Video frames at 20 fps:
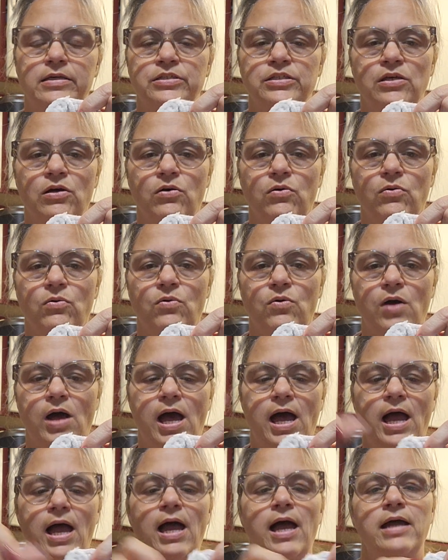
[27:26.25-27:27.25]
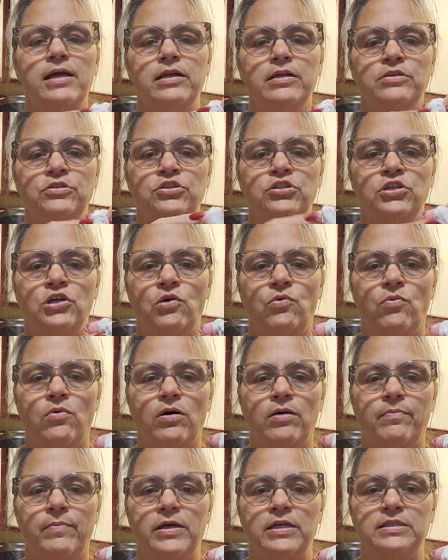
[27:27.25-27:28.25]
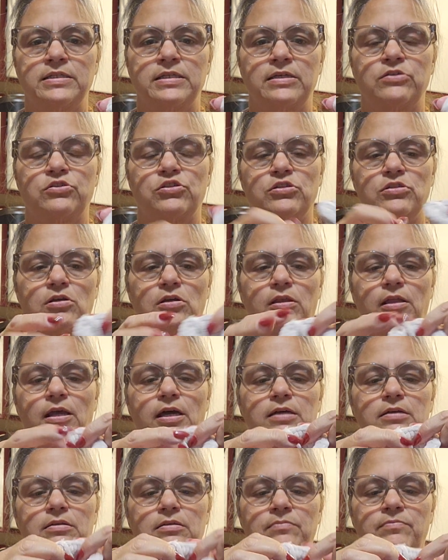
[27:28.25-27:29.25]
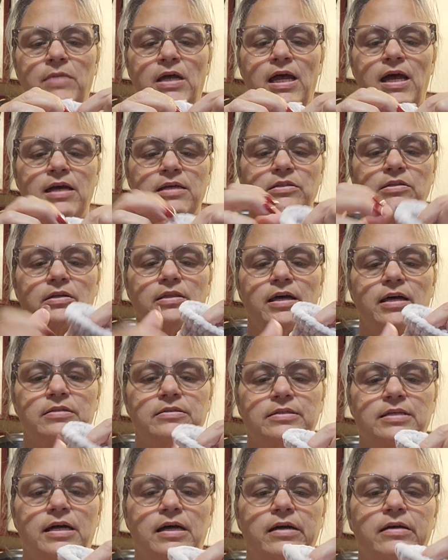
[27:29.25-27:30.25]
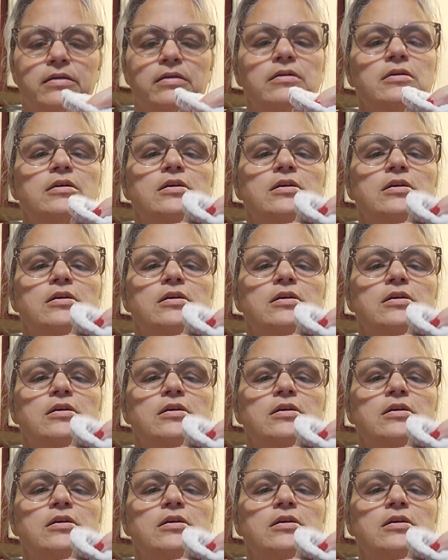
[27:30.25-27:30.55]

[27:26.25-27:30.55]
So I don't want my stitches on that, my eyes on that side.